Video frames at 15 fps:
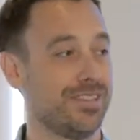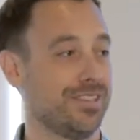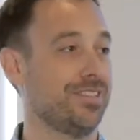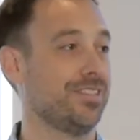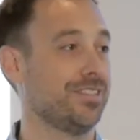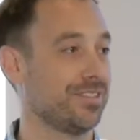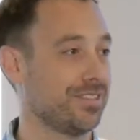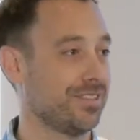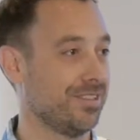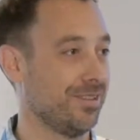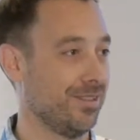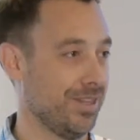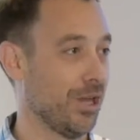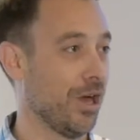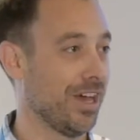this is
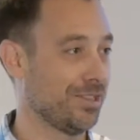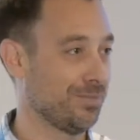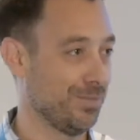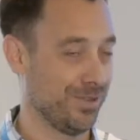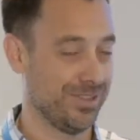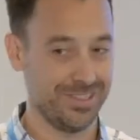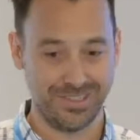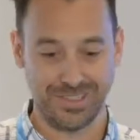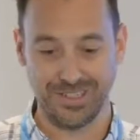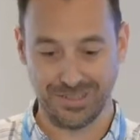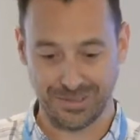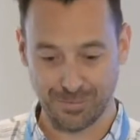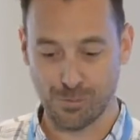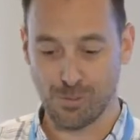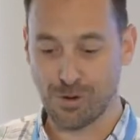the iceberg. This
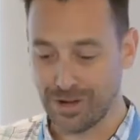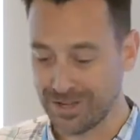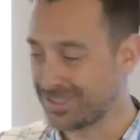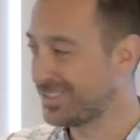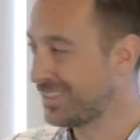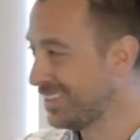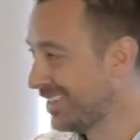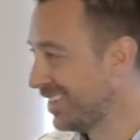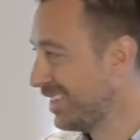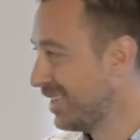is what